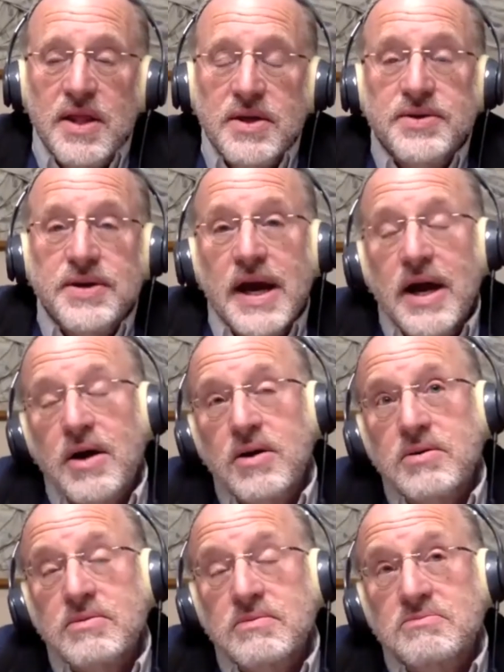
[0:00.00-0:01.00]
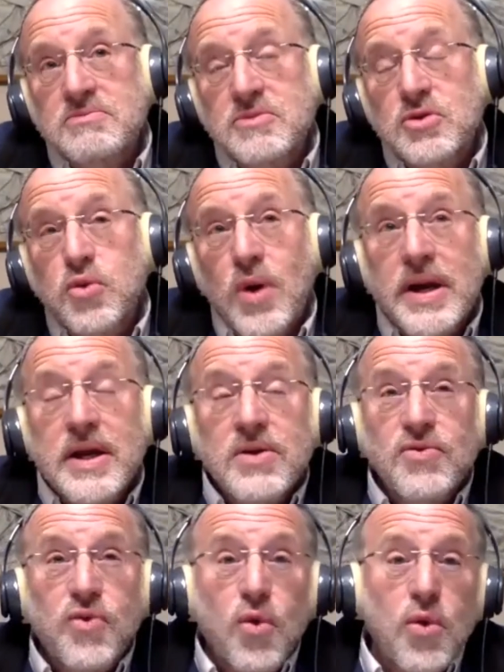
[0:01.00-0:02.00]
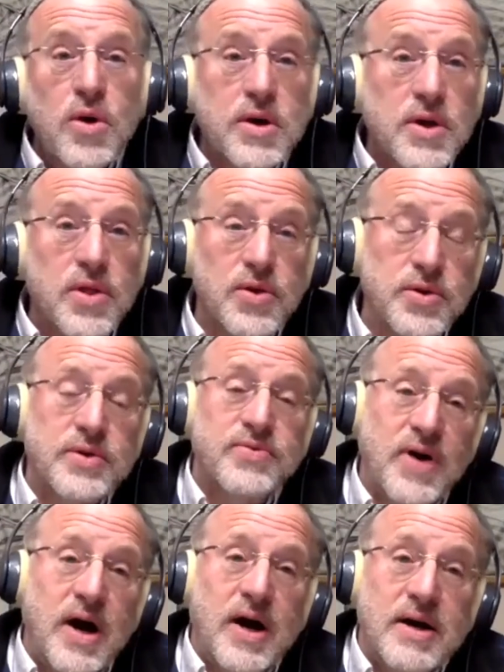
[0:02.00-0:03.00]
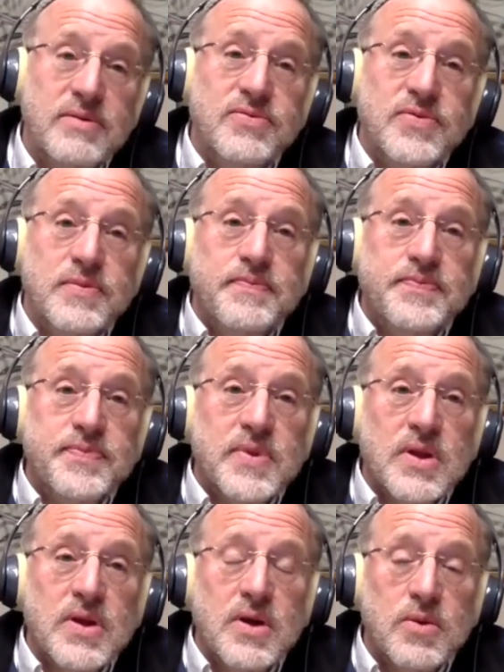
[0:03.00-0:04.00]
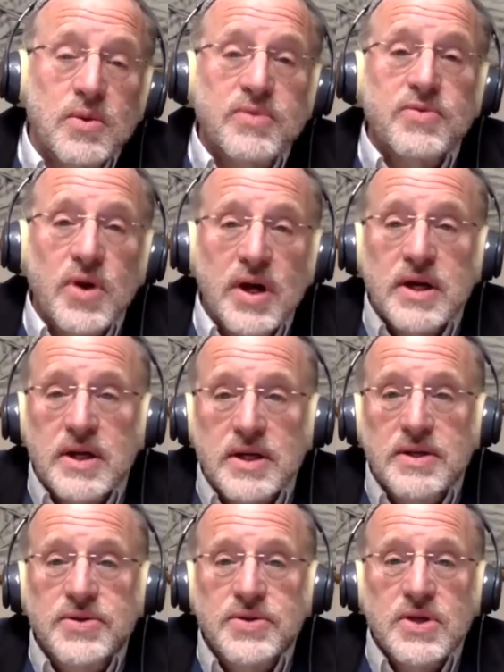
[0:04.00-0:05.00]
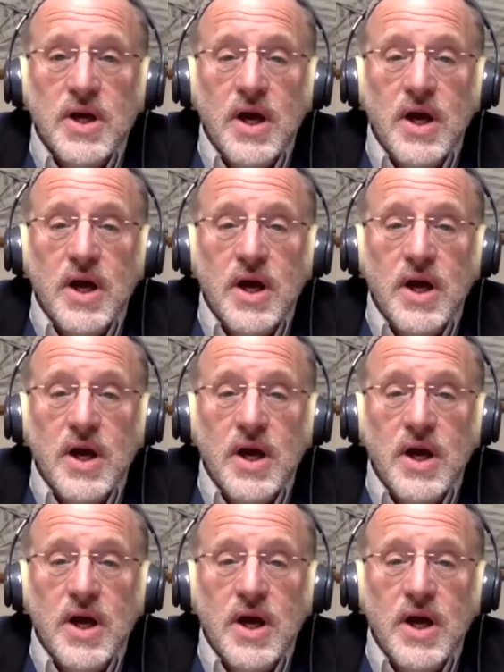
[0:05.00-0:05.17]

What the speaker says: They're now 24 to 35. We have grandkids.